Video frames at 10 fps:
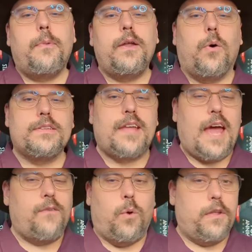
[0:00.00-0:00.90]
Everybody
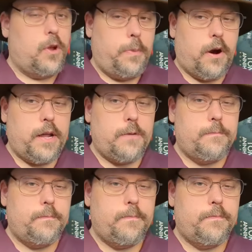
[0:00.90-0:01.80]
wants to have one in their
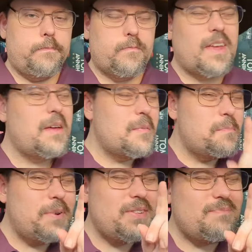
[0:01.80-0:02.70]
party.
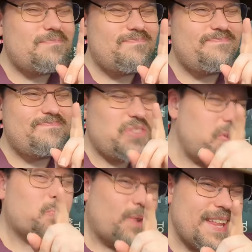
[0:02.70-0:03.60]
But
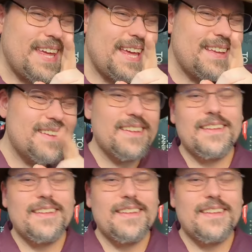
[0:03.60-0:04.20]
do you really?